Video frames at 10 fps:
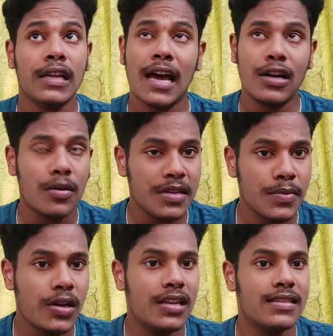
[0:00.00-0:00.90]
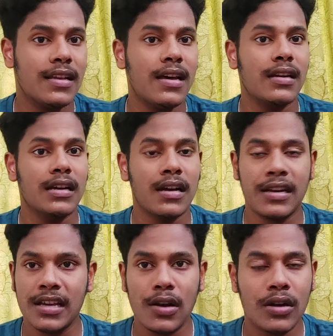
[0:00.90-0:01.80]
anatomic model is there,
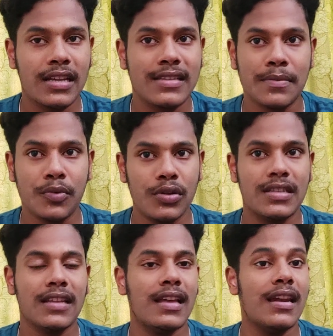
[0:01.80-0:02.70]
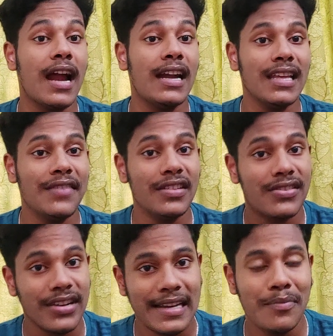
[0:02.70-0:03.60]
real organs and bones are there, and even
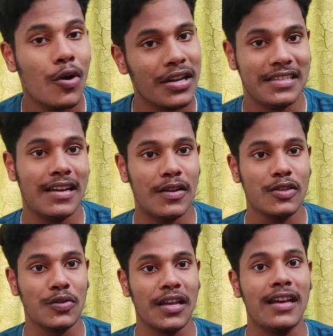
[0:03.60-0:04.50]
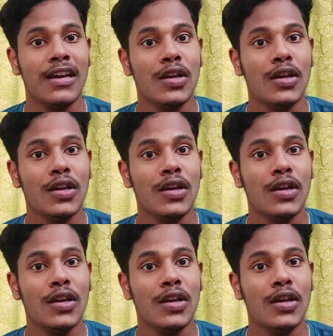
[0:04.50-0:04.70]
3D models are also there.